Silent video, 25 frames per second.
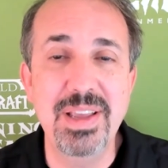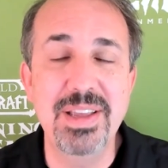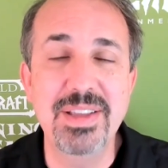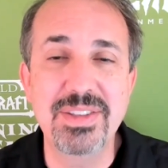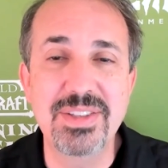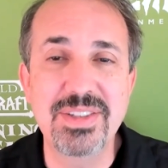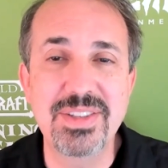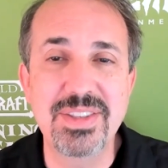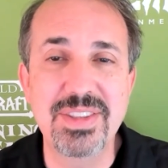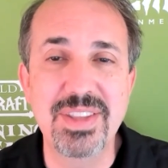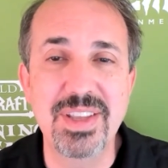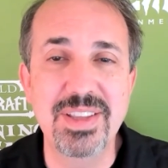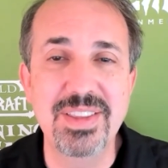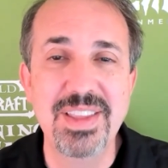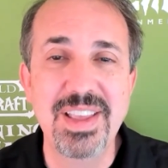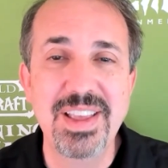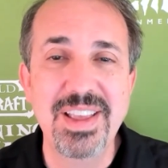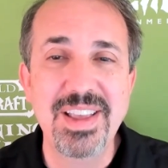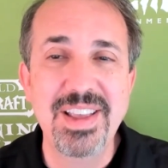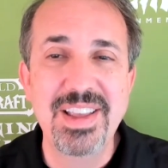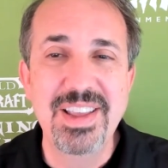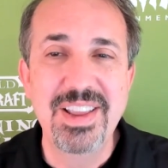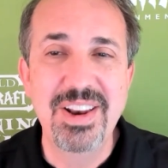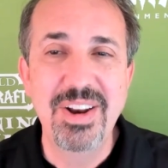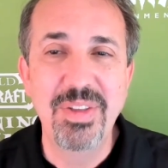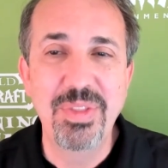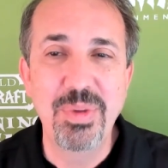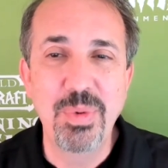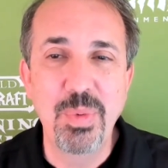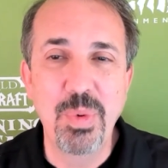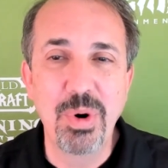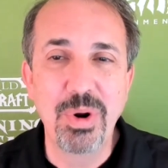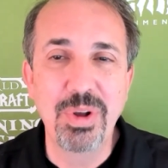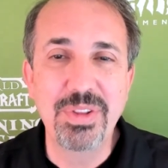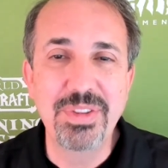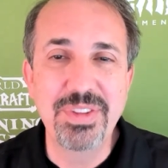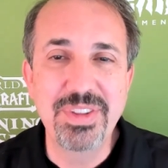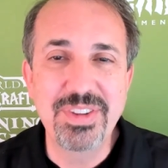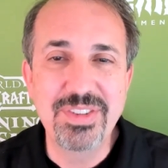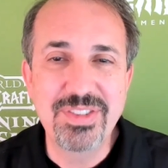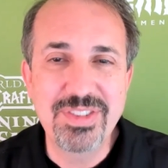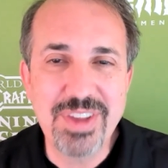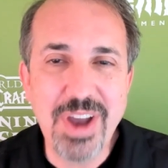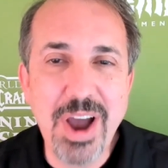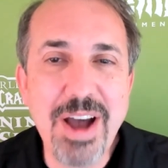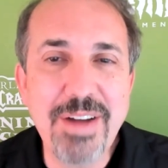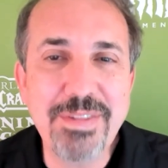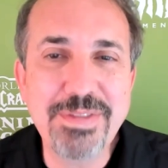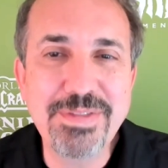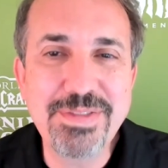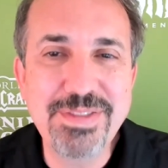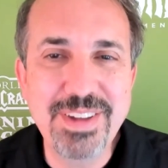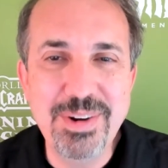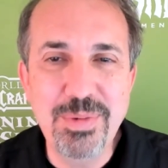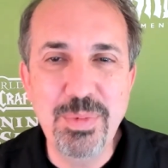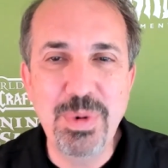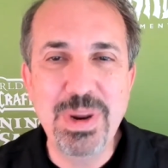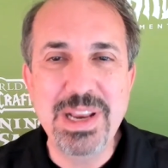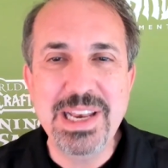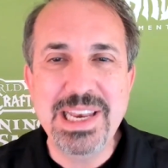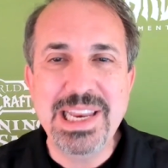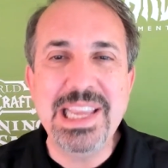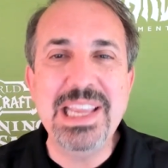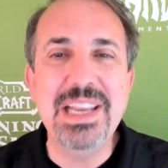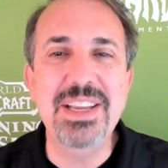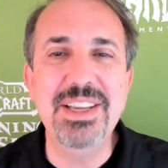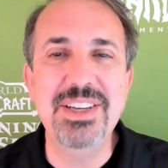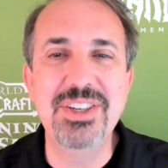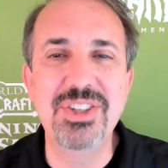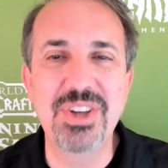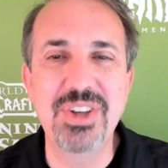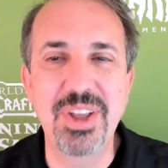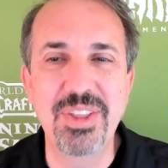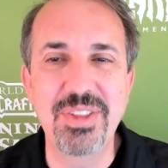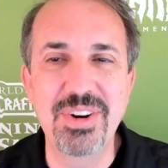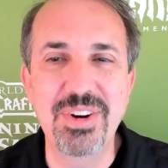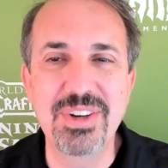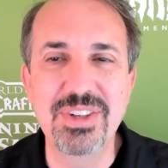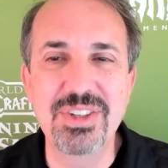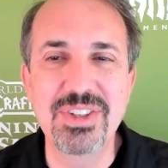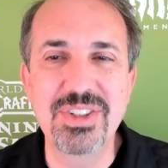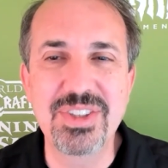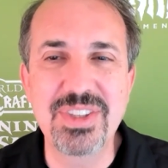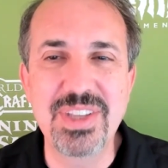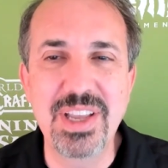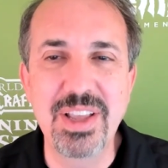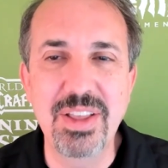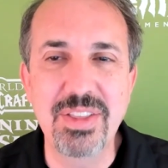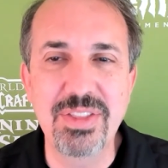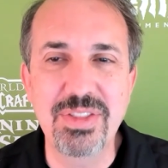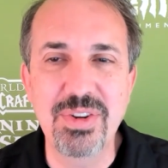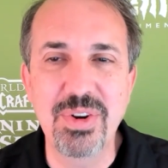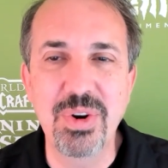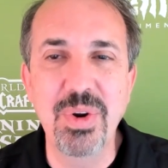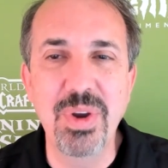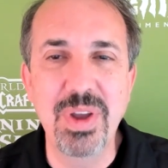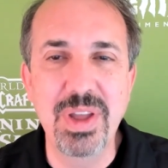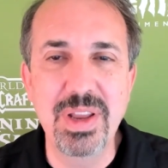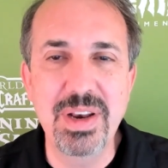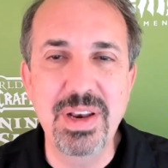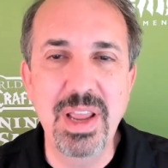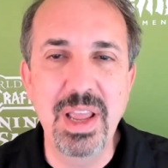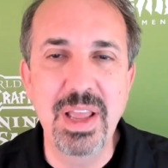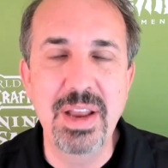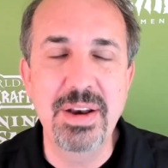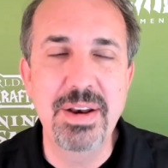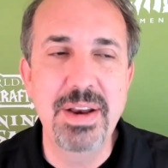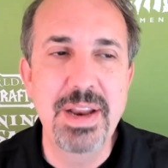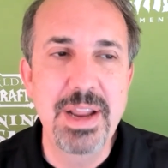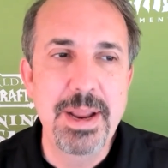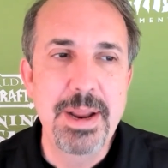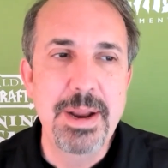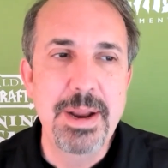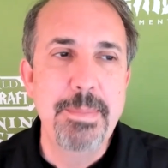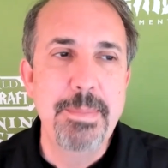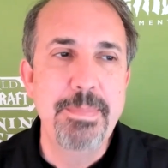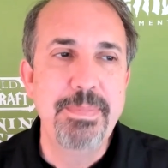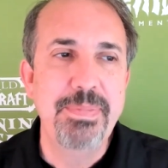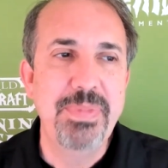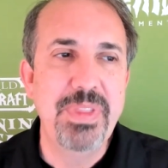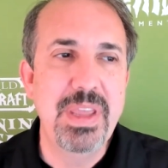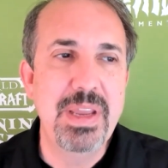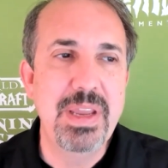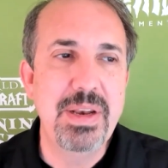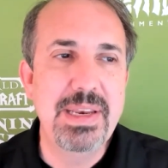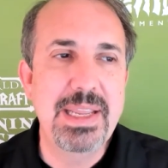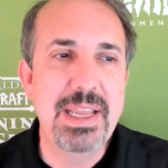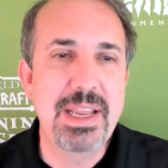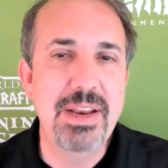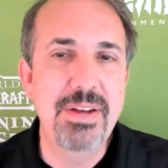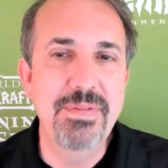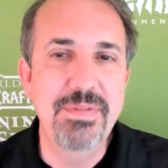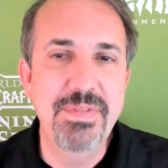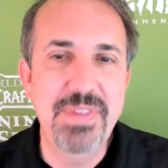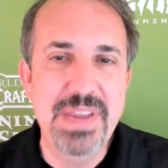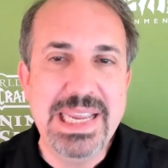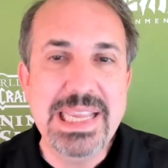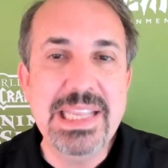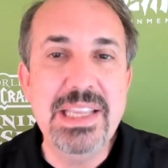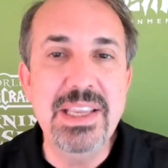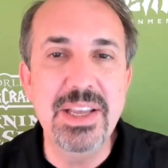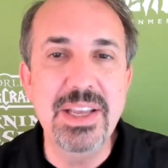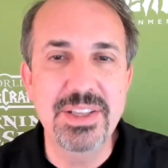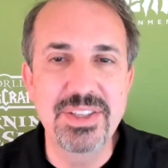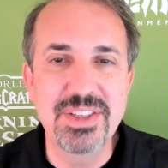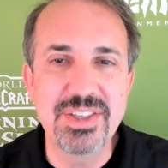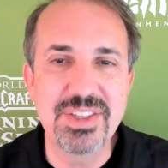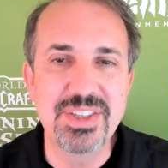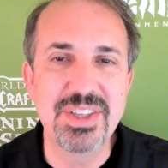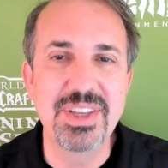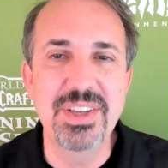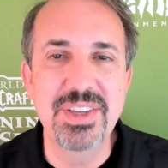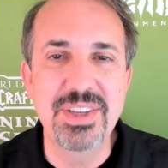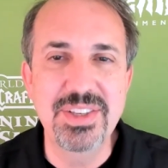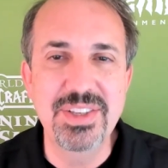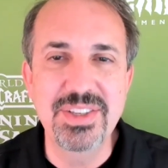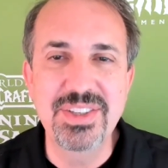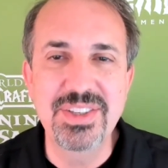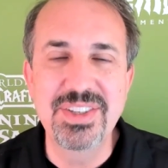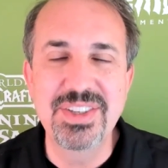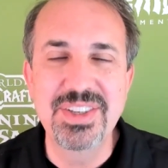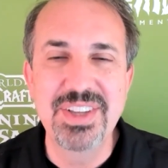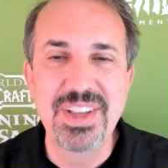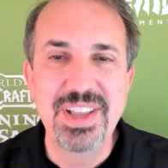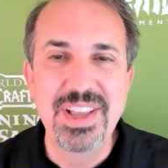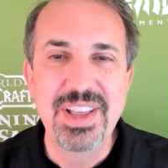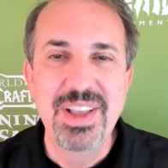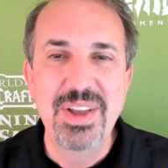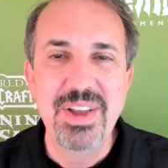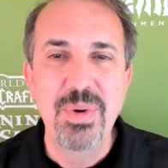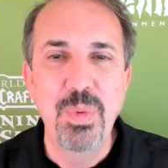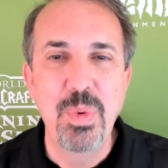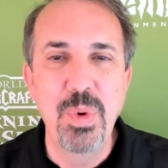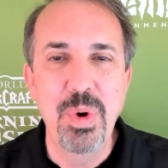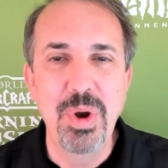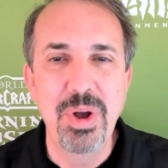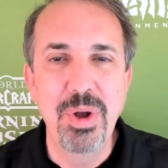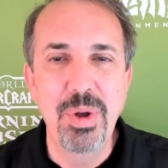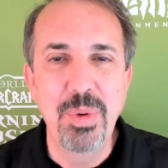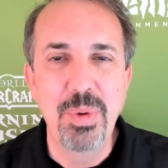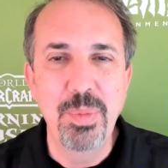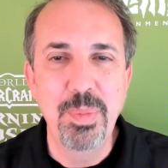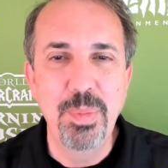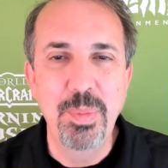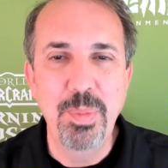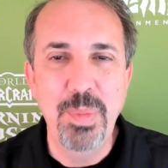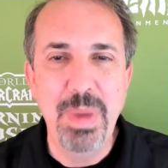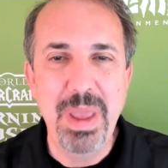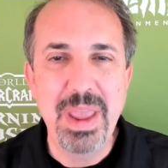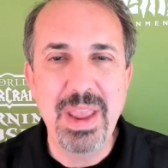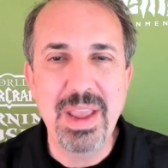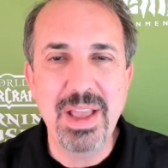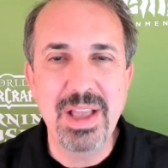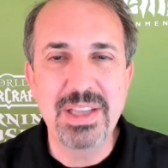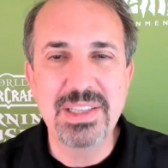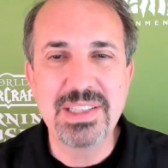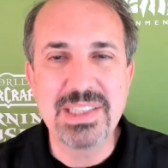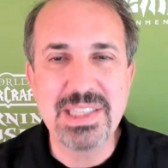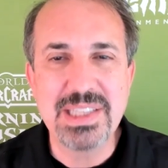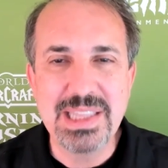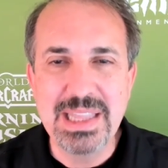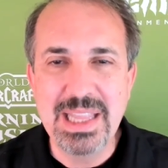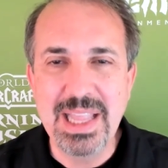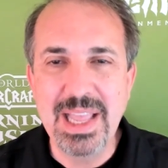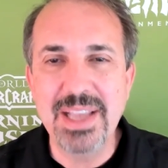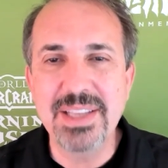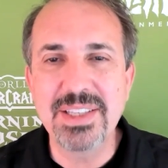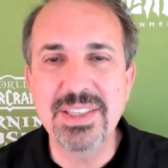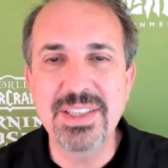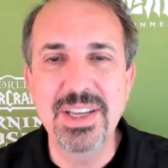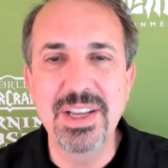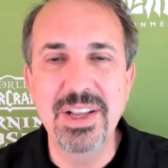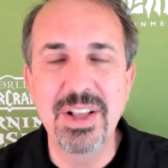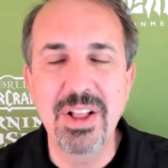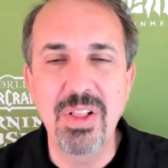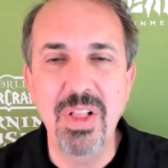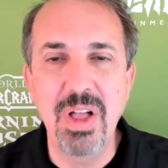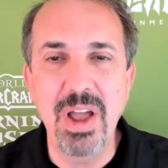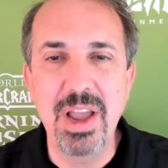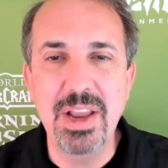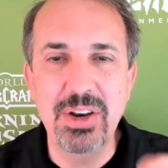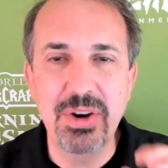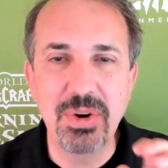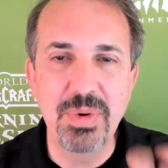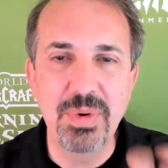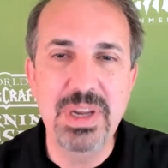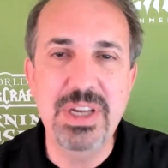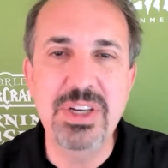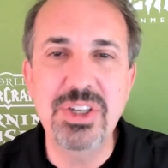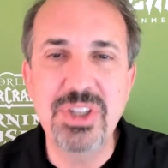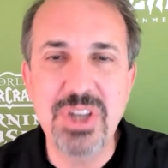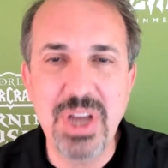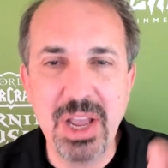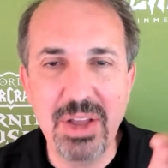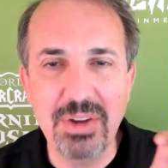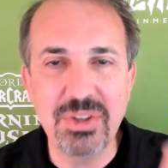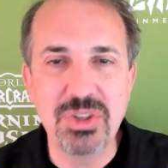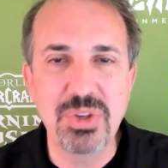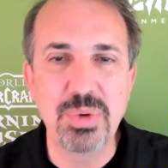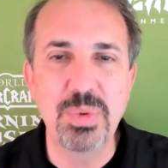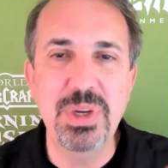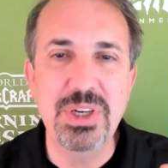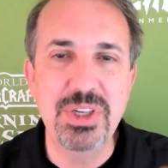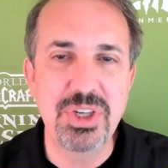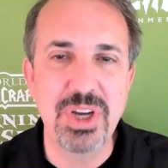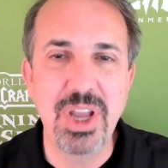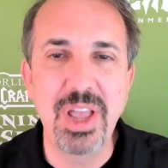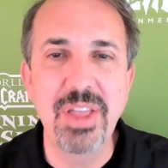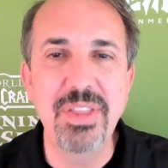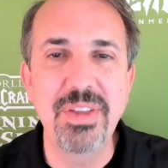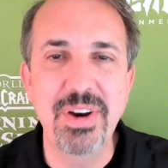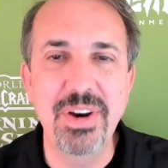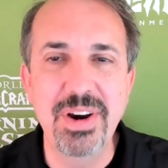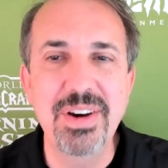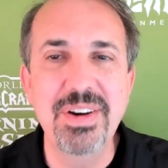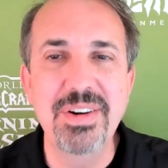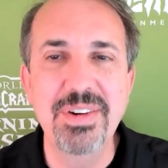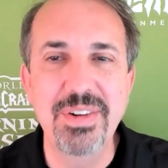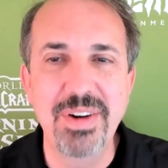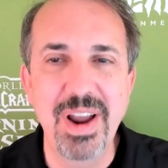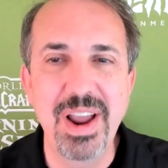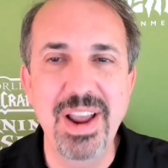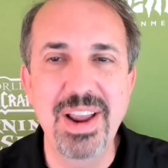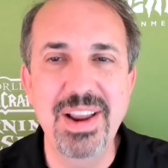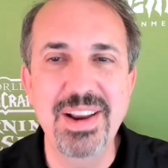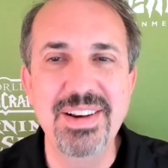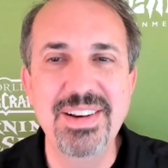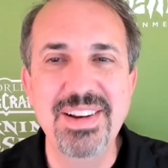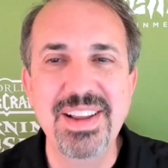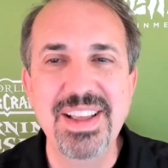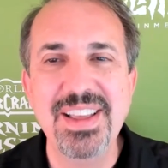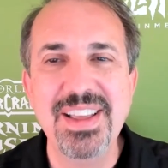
It's that, you know, the world is tough and we need each other just to get through it. And that conveniences will make us less inclined to reach out to each other, right?